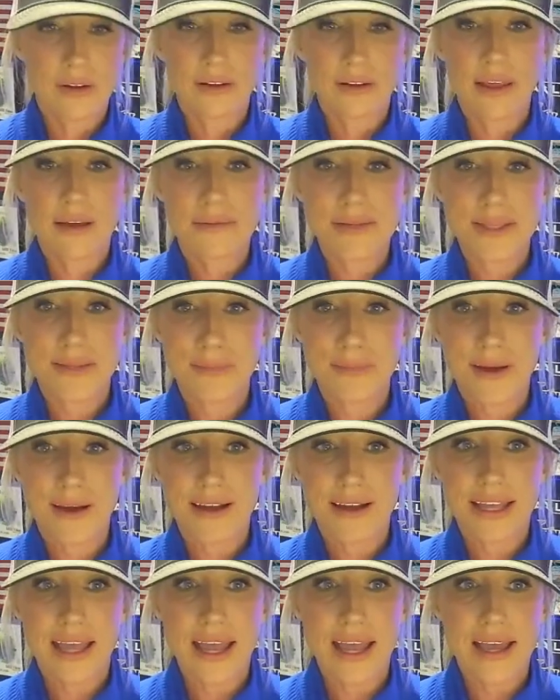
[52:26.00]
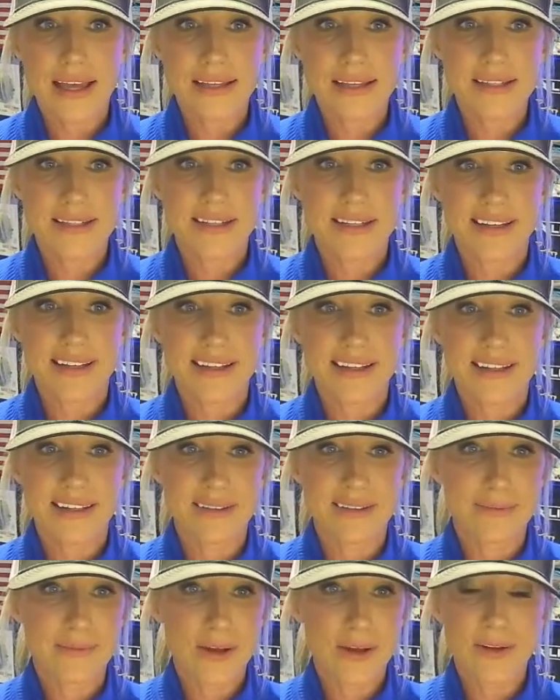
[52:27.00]
luck with the podcast. And
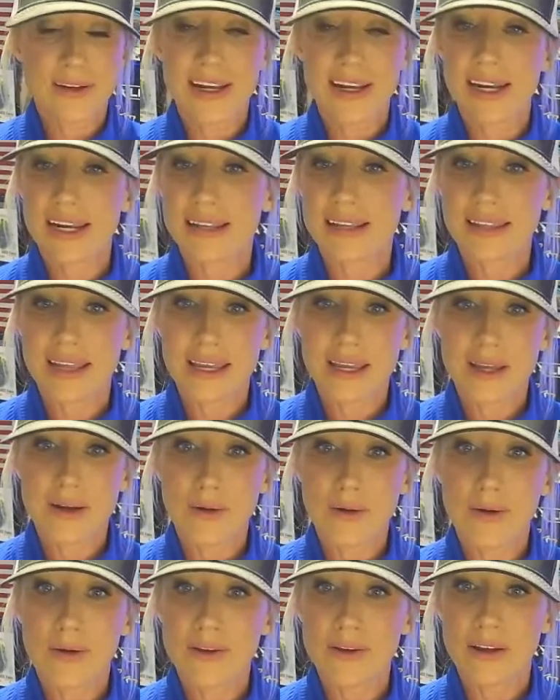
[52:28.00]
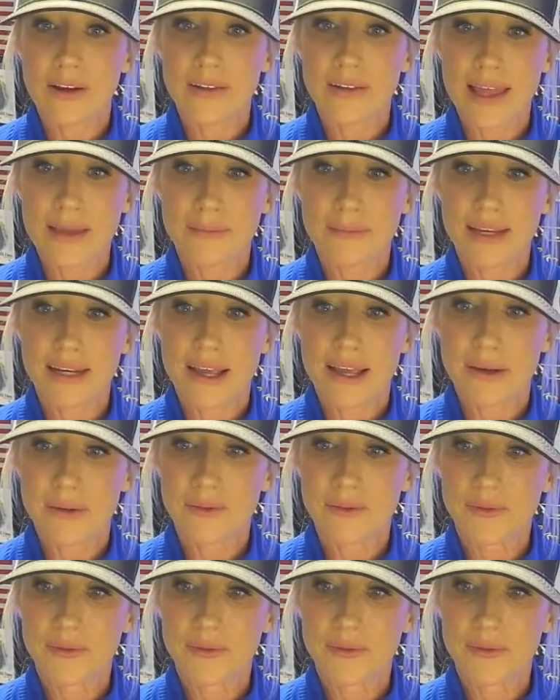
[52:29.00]
if y'all need anything at all, y'all let me know.